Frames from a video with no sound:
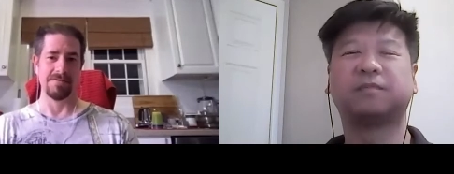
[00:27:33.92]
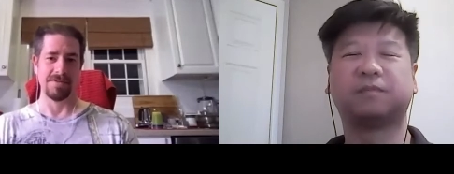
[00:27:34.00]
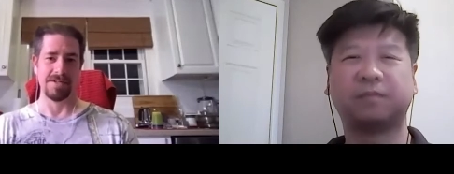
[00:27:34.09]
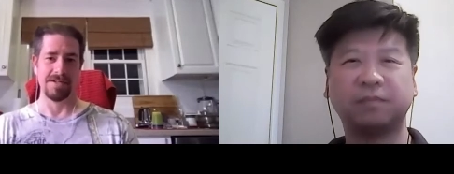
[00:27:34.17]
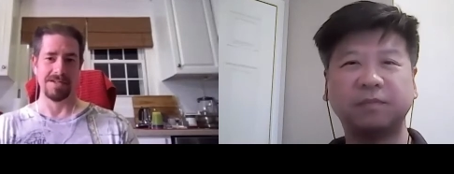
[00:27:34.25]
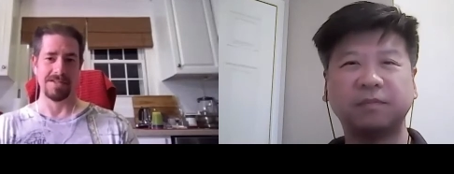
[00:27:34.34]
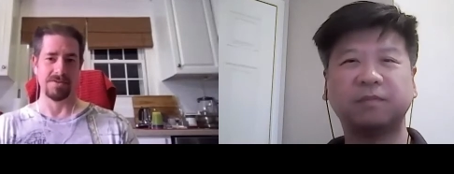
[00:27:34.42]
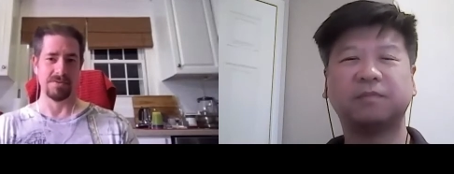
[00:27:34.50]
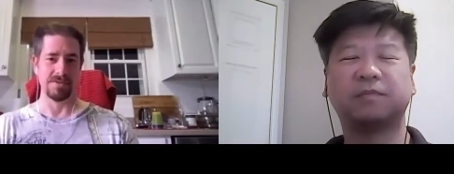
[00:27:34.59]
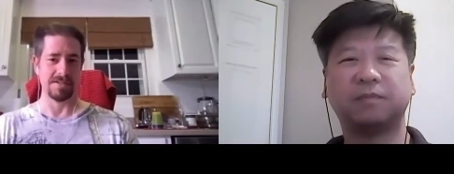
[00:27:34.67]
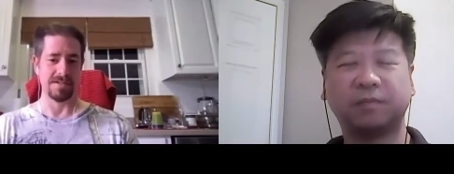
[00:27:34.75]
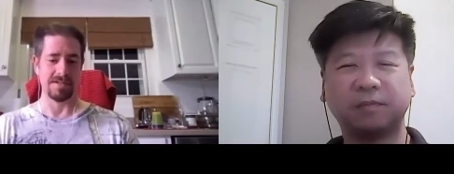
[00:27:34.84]
Speaker 1: violence, all
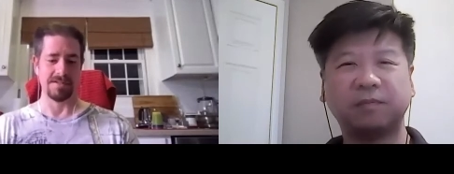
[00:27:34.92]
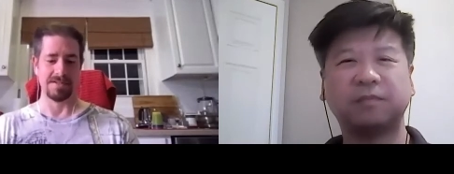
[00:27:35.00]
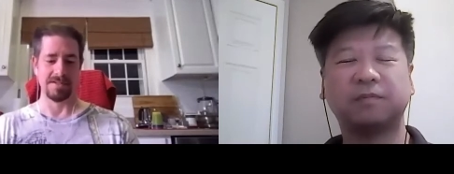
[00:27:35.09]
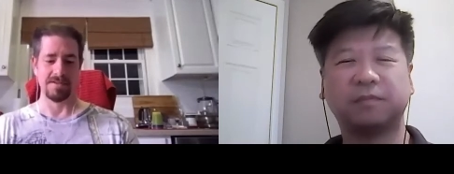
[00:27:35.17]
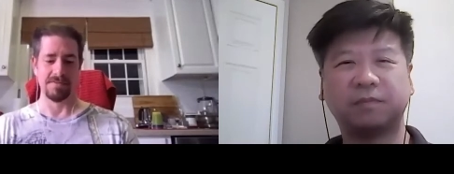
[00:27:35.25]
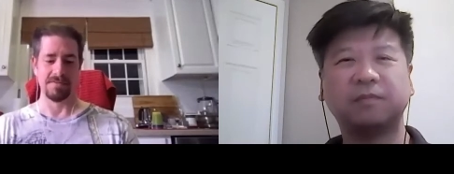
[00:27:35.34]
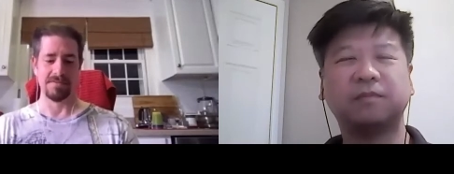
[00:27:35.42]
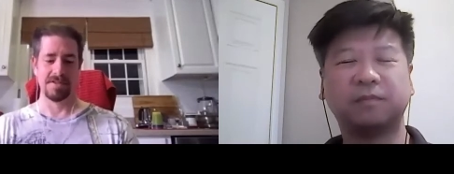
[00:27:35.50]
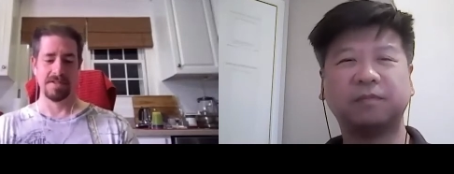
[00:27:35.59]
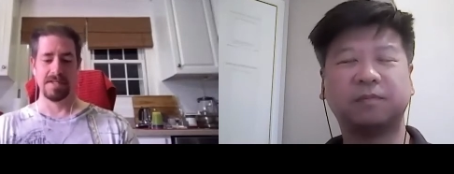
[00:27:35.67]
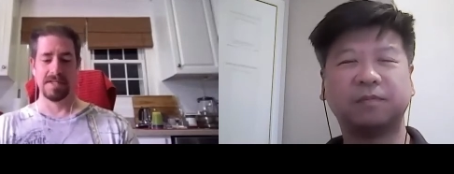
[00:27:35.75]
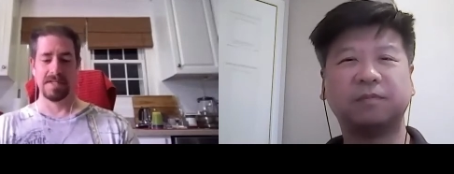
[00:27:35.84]
this kind of stuff.
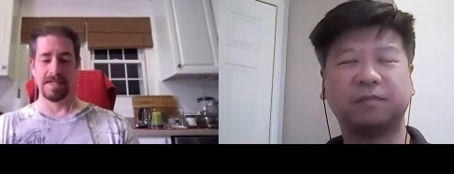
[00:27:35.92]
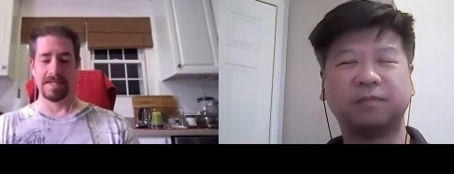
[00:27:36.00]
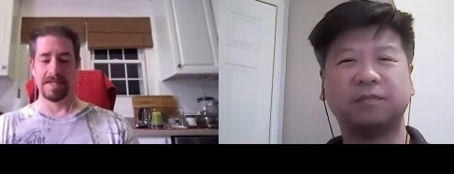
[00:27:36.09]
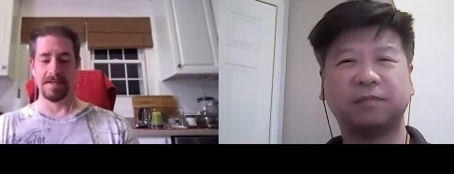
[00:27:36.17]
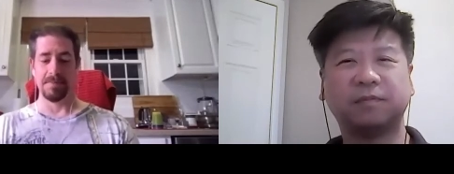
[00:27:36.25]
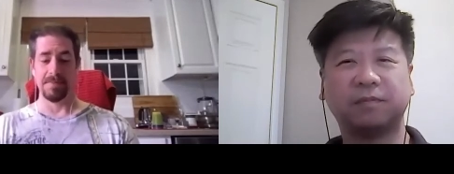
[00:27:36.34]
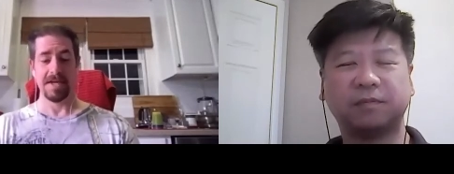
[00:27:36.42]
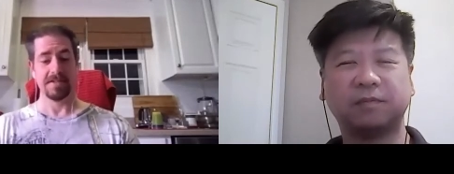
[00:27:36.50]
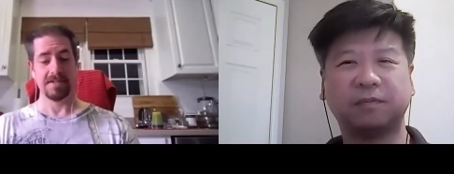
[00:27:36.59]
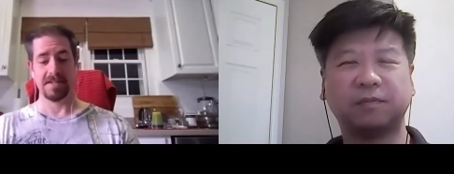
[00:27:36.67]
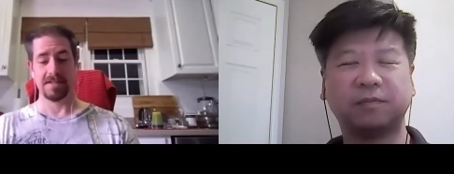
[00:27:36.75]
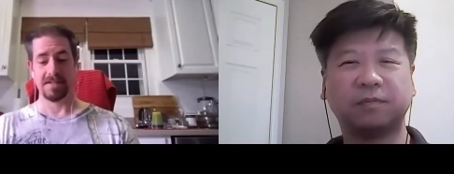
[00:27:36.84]
Um,
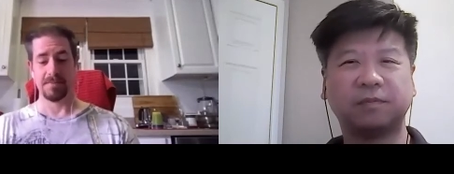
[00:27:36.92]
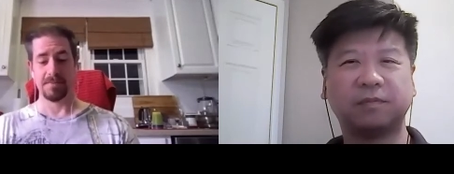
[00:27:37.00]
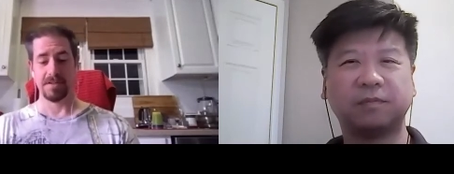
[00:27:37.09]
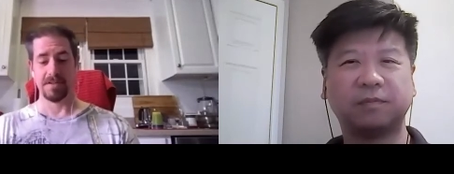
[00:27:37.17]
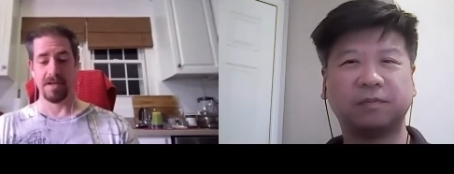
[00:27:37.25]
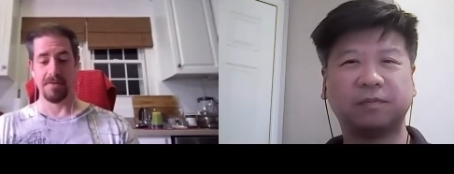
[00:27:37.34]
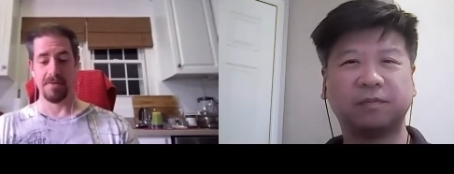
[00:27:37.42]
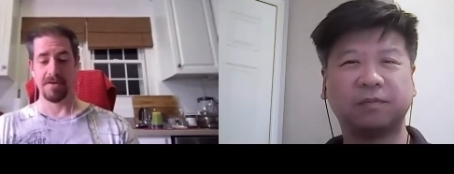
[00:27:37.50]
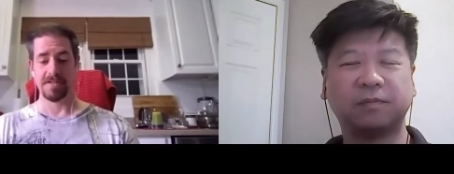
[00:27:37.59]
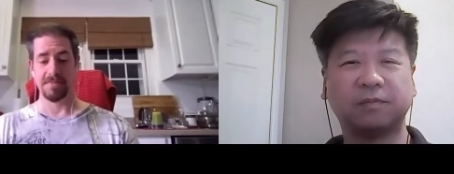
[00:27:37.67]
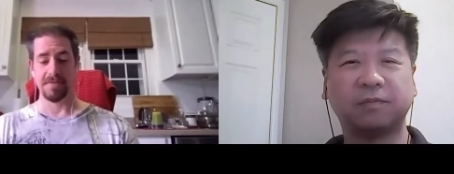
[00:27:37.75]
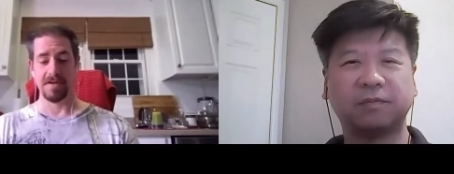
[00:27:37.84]
that ticked up to that
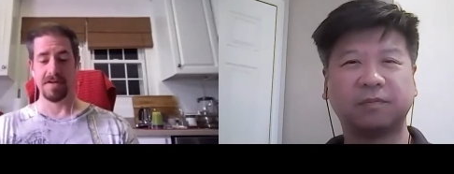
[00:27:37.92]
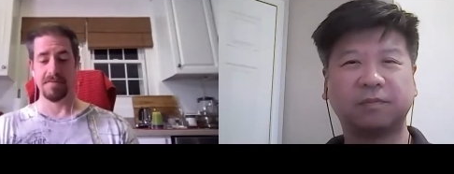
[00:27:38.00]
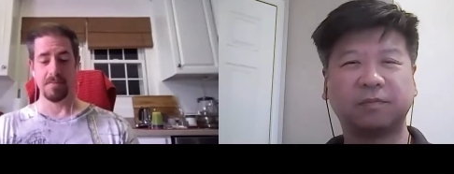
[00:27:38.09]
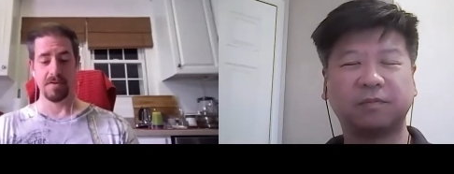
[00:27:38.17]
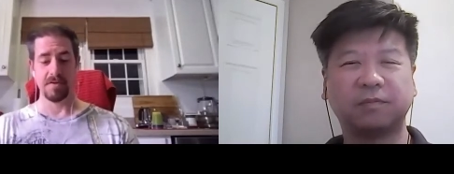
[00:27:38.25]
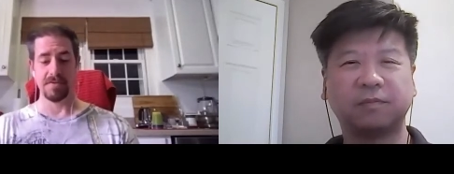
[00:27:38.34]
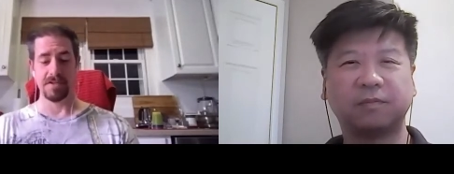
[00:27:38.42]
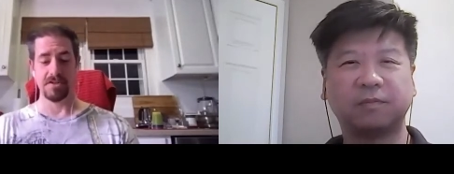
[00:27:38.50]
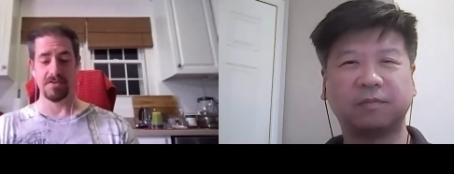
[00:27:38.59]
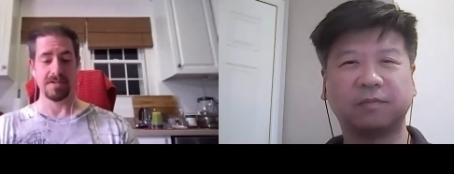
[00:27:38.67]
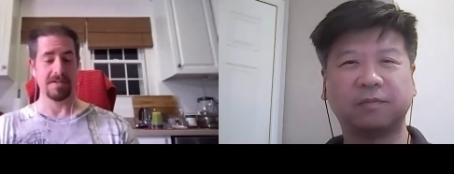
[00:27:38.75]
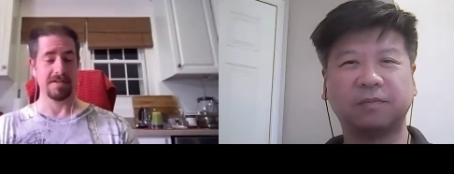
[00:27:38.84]
35 movies
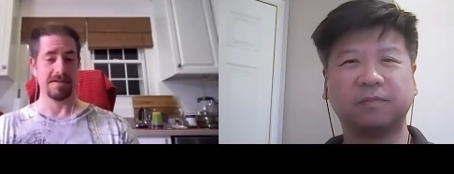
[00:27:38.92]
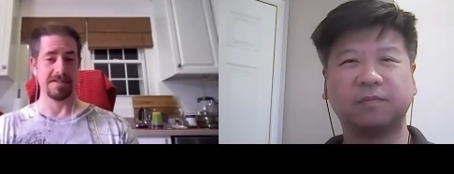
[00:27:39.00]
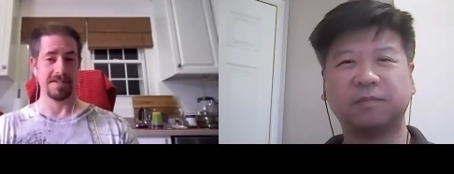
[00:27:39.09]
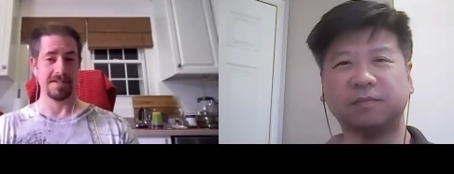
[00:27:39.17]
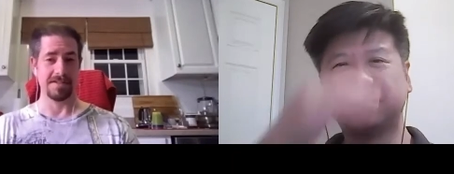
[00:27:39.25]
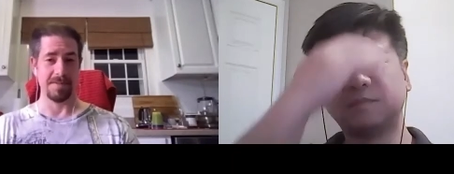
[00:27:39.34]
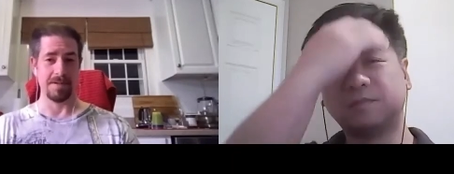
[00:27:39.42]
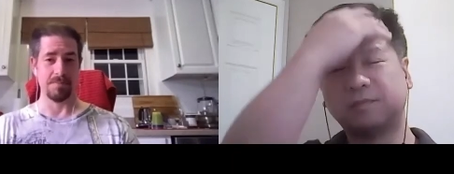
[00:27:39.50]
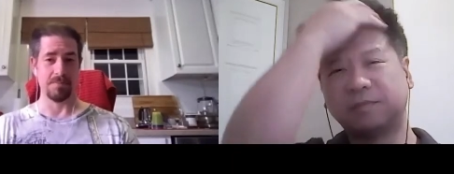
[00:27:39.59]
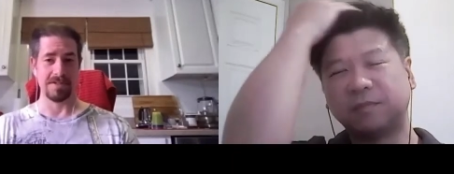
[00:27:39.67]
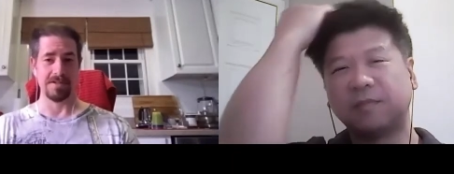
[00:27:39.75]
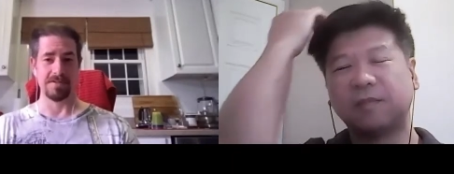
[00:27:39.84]
during the 90s about
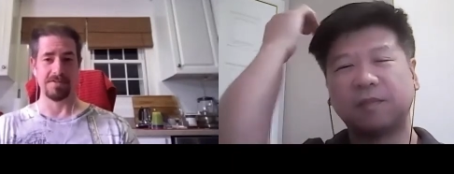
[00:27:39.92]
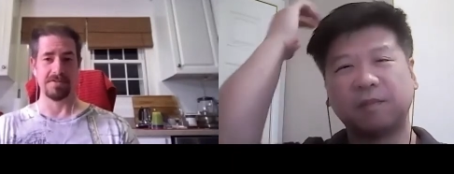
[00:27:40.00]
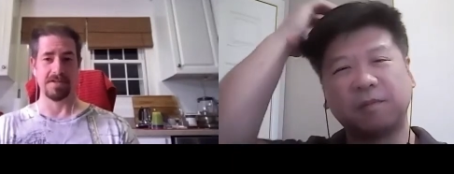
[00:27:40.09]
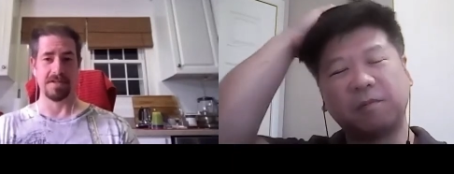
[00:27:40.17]
prisons.